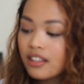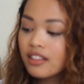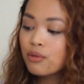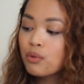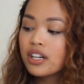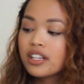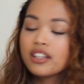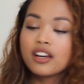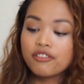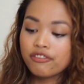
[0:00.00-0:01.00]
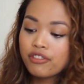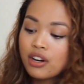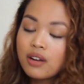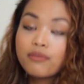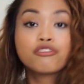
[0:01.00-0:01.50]
Another one
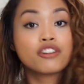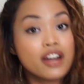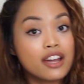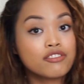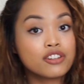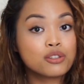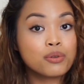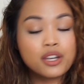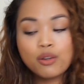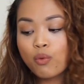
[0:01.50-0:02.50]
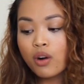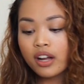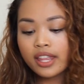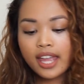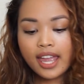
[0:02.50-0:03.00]
from Forever
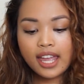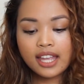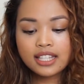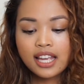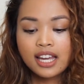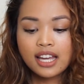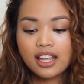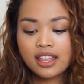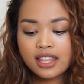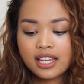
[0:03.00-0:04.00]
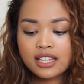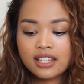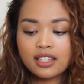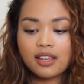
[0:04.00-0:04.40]
21 is this